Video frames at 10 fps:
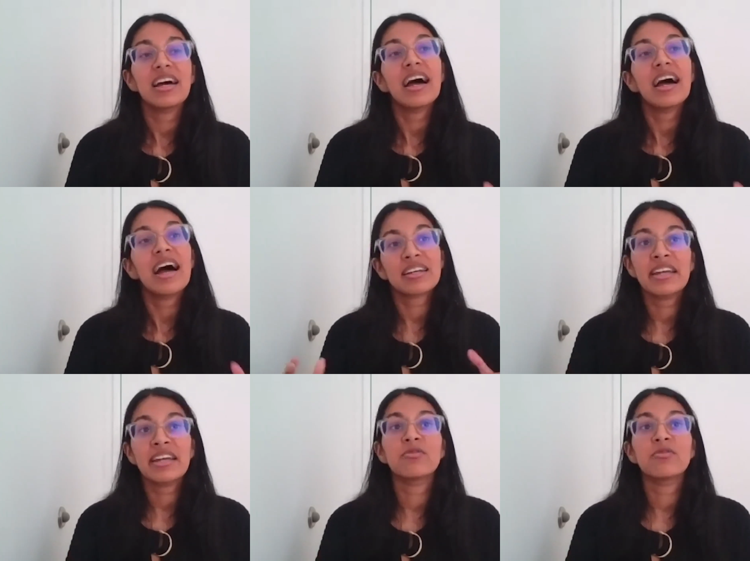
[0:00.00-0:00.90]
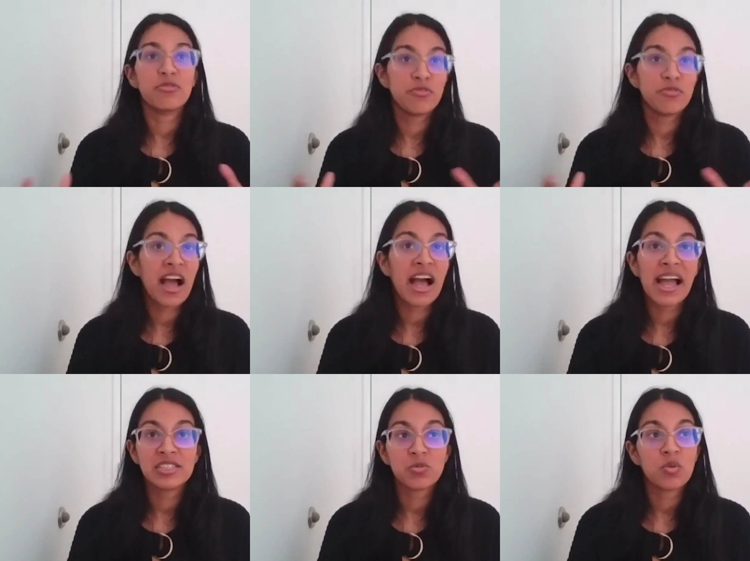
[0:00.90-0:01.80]
had kind of
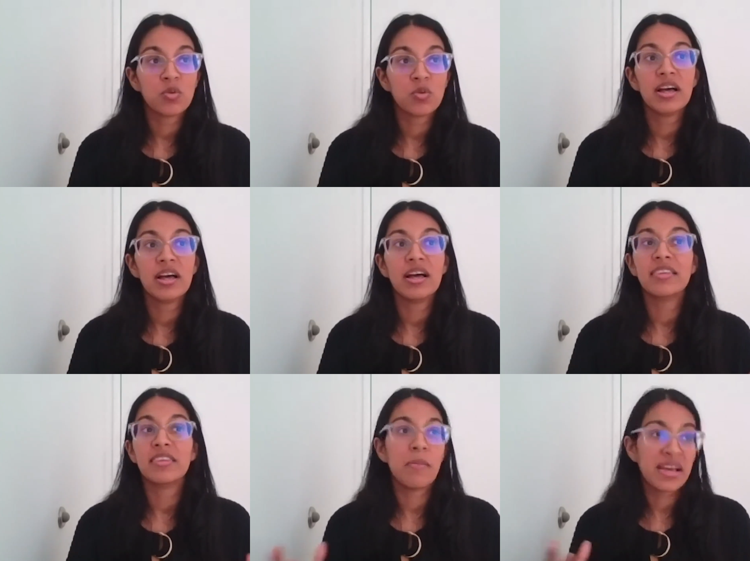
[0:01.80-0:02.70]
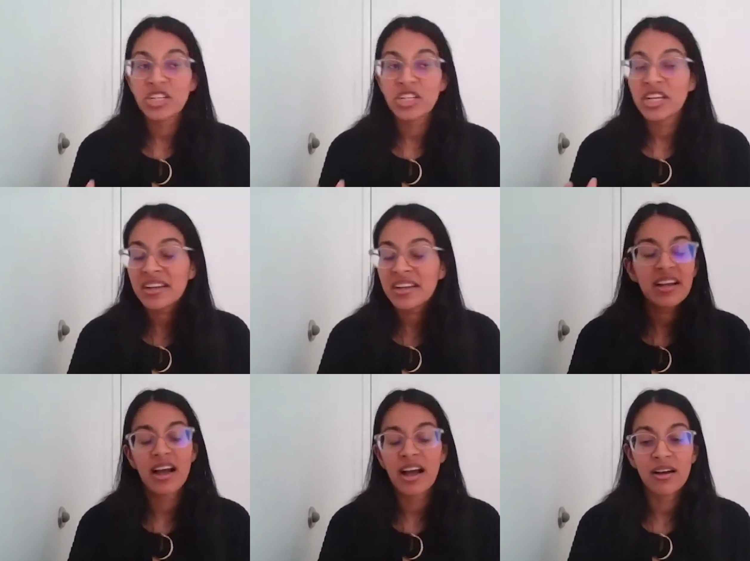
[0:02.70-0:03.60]
refined the messaging
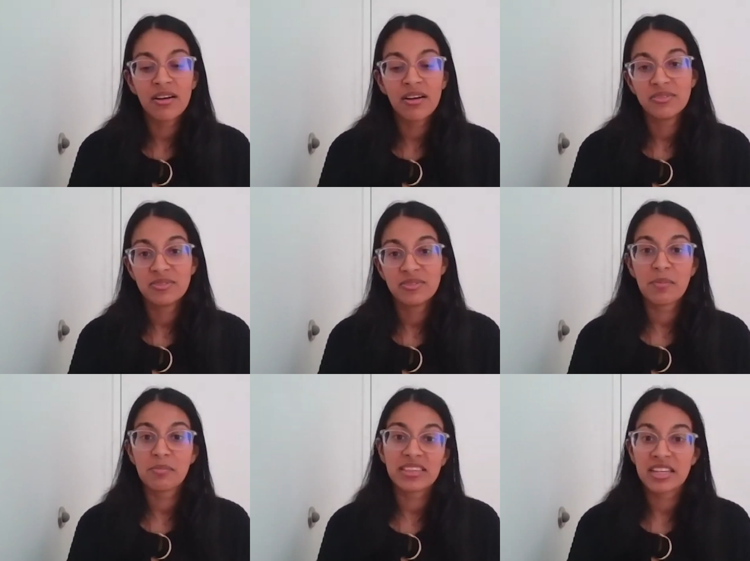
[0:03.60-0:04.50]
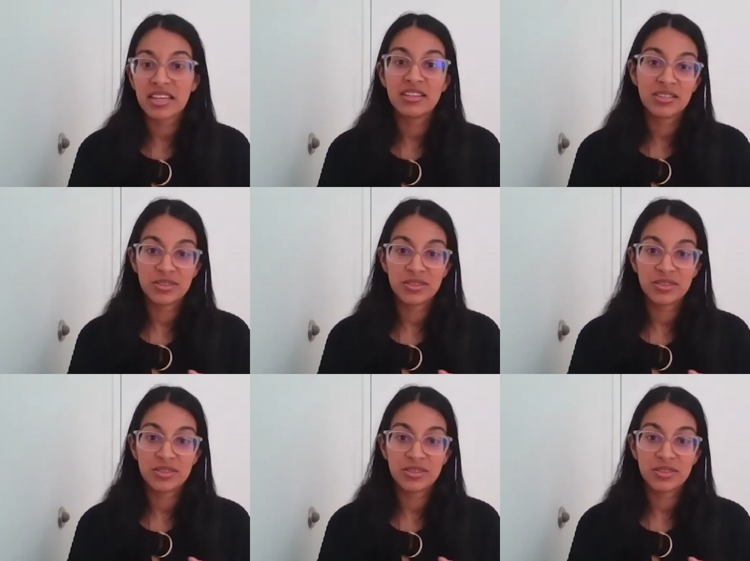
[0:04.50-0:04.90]
of something that